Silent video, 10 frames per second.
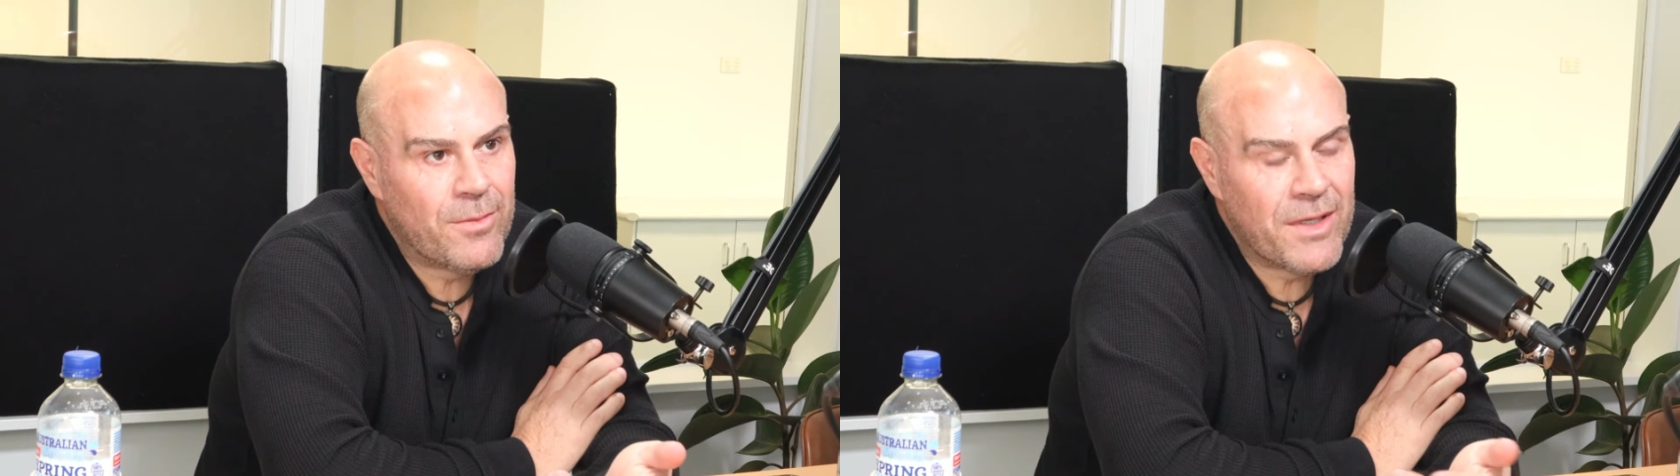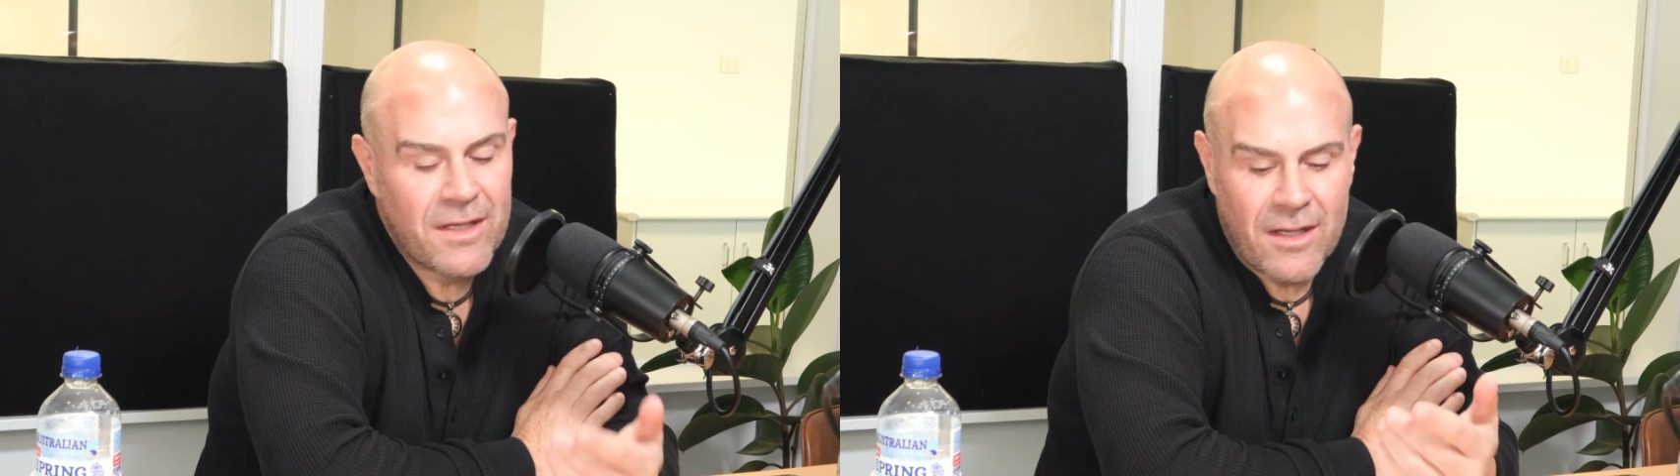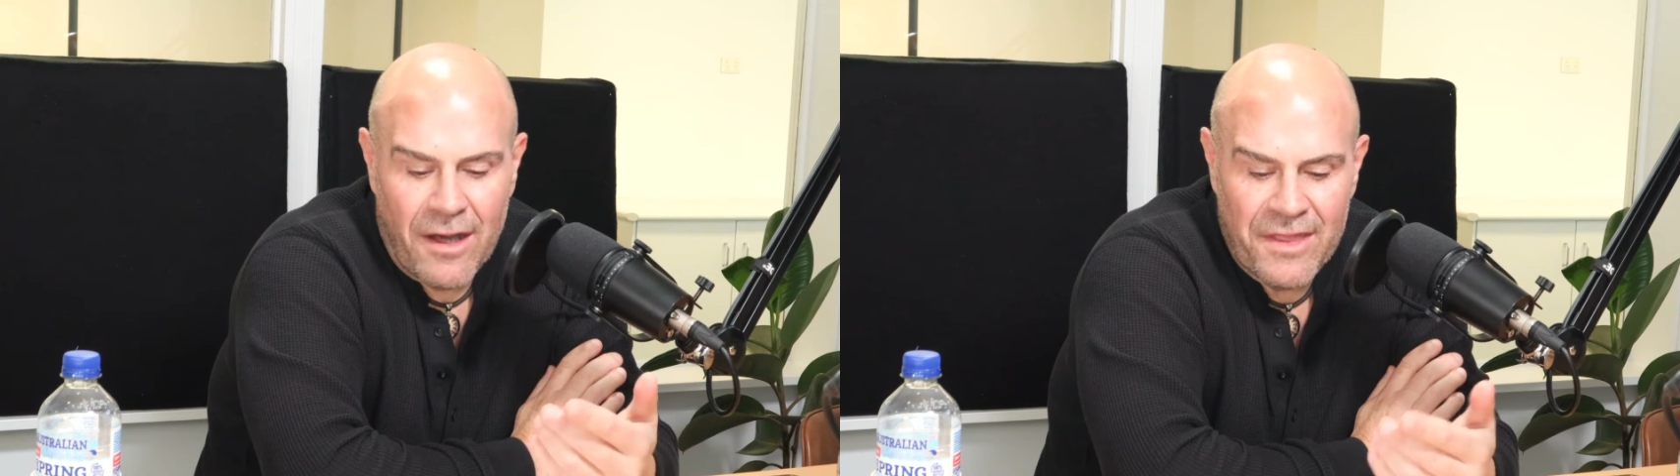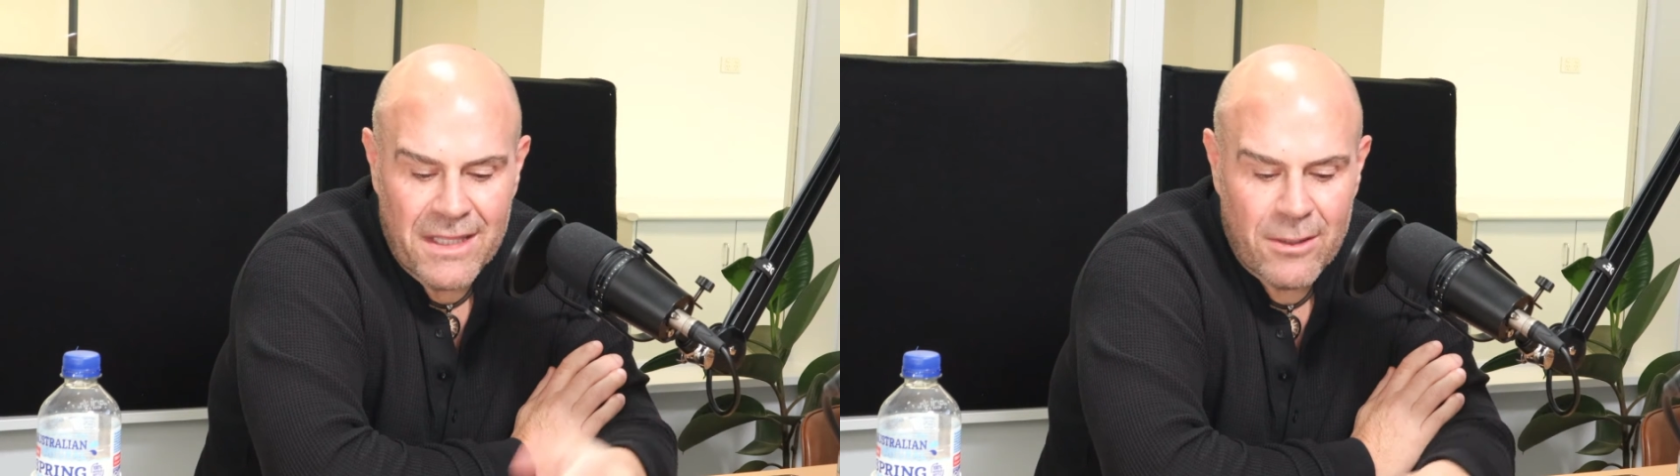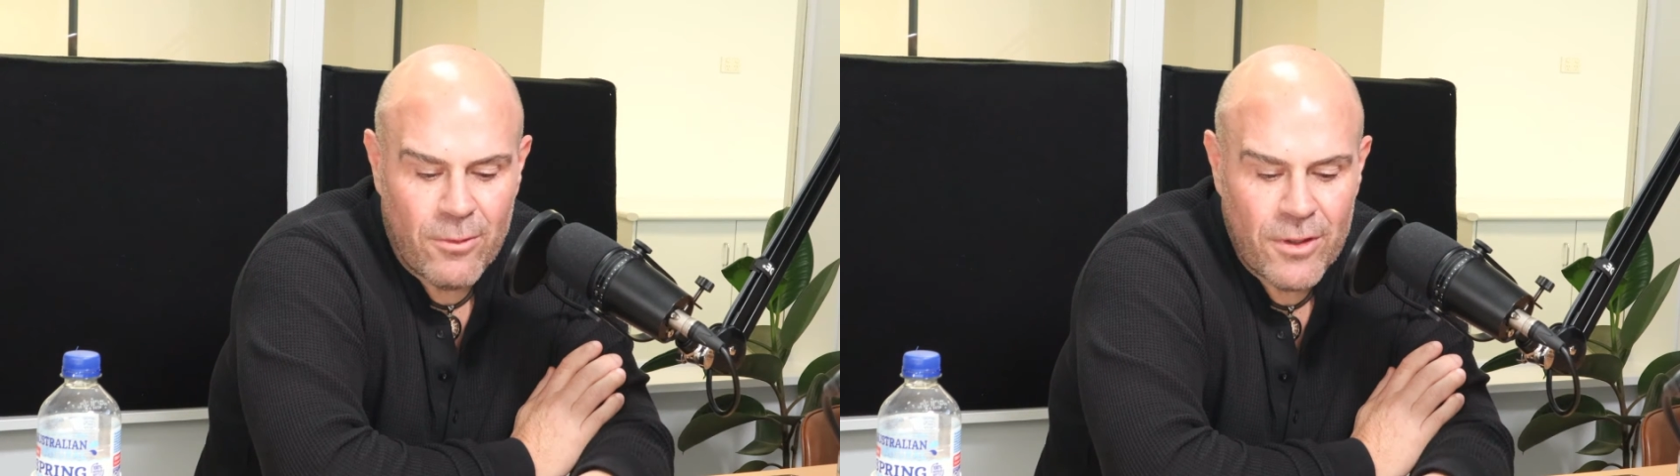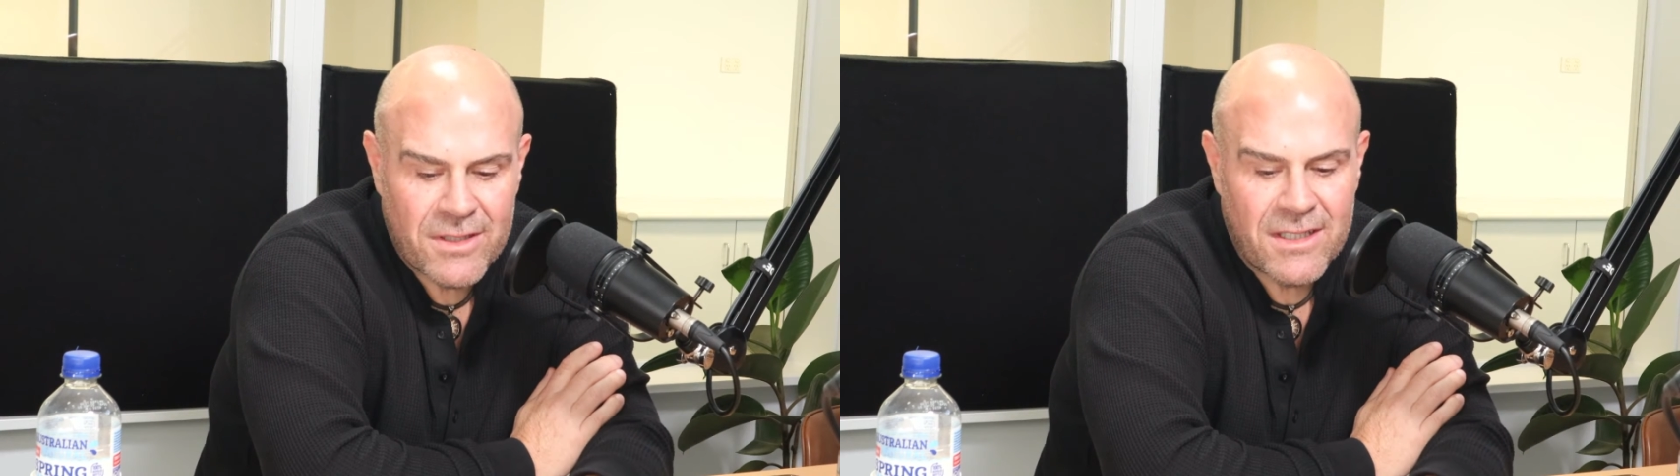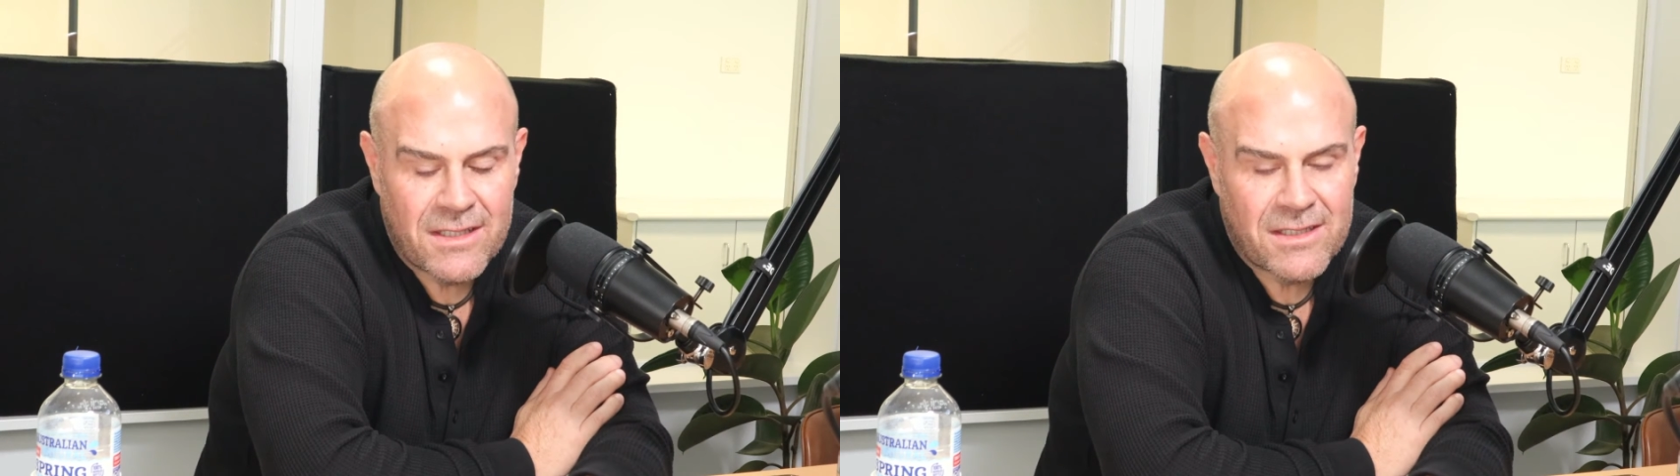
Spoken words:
But I think the worst thing that